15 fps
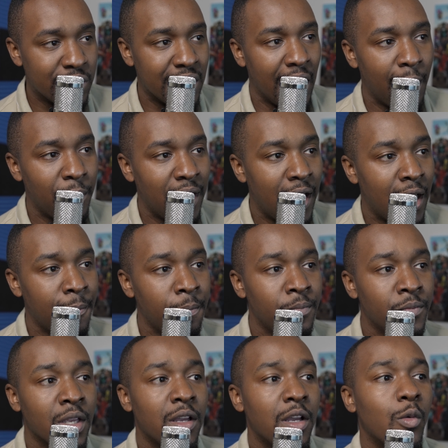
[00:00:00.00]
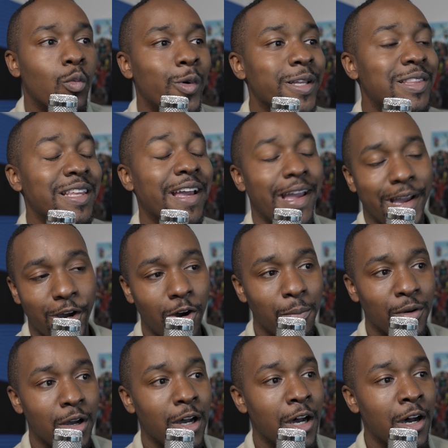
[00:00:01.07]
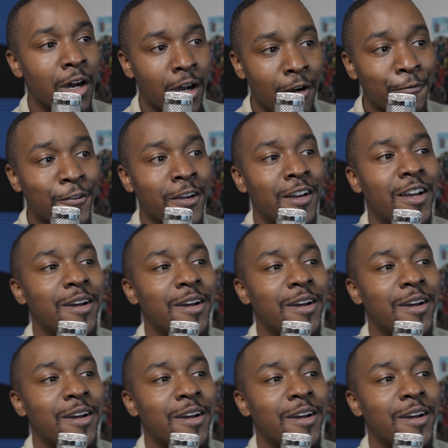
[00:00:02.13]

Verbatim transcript: timeline with the help of